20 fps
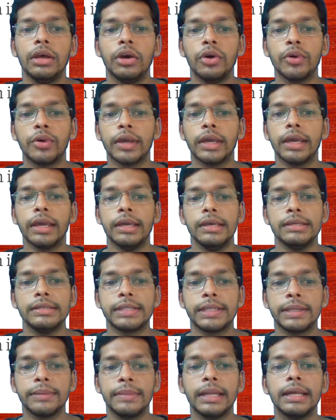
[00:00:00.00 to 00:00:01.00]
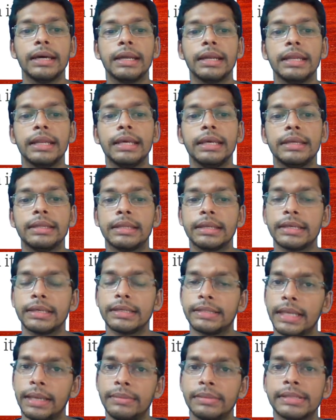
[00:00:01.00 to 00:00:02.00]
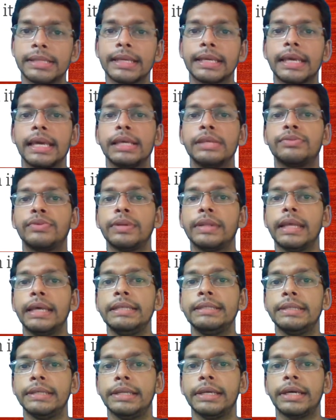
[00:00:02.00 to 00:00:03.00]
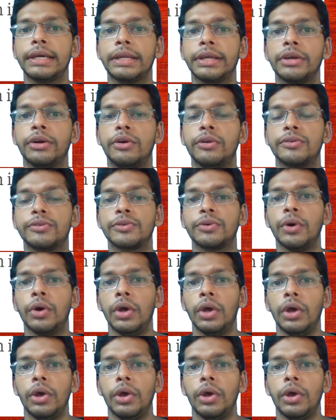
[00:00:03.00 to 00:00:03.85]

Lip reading: Okay, similarly, the same is the case with engineering also.